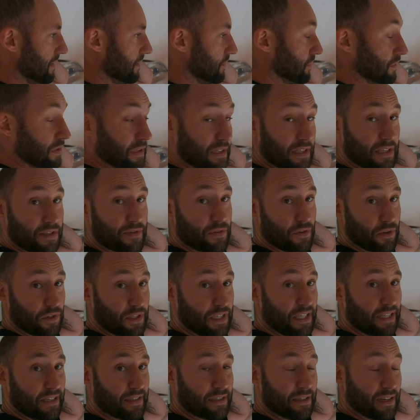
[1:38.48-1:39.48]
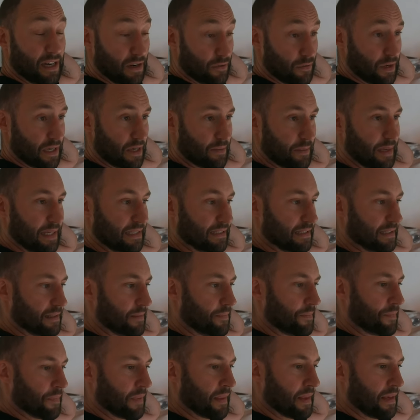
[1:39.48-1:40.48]
doing this for a year, I recommend
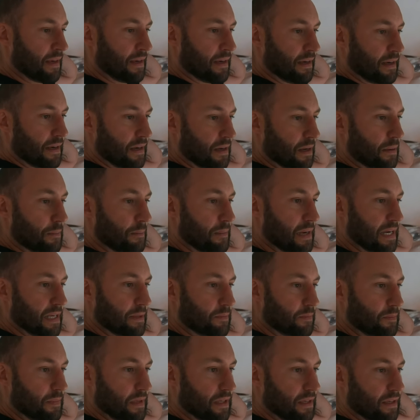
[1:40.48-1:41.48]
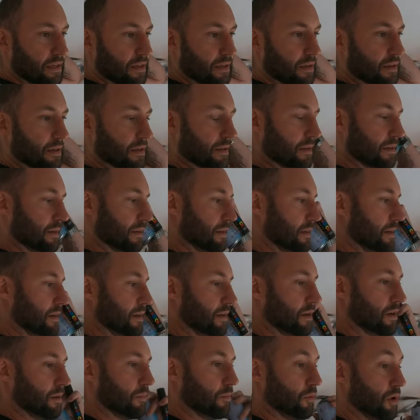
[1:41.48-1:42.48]
it, made me
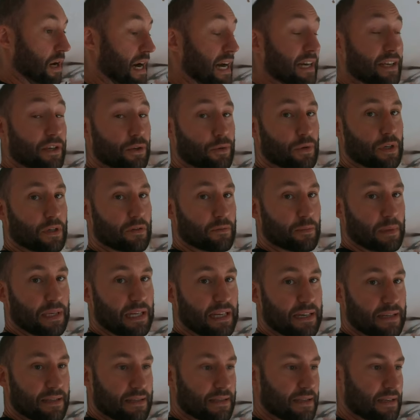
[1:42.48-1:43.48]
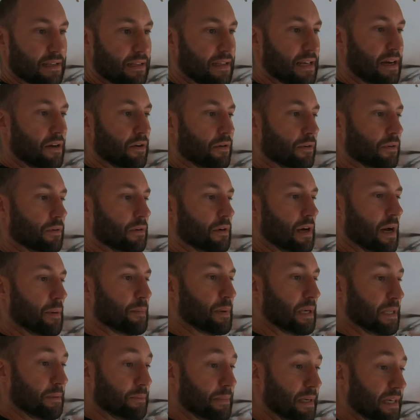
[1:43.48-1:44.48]
a lot more accurate with my lines. And now I
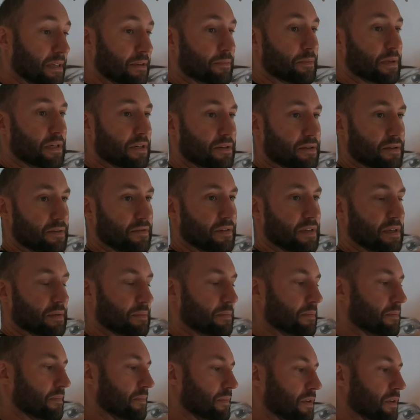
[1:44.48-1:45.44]
paint better because of it.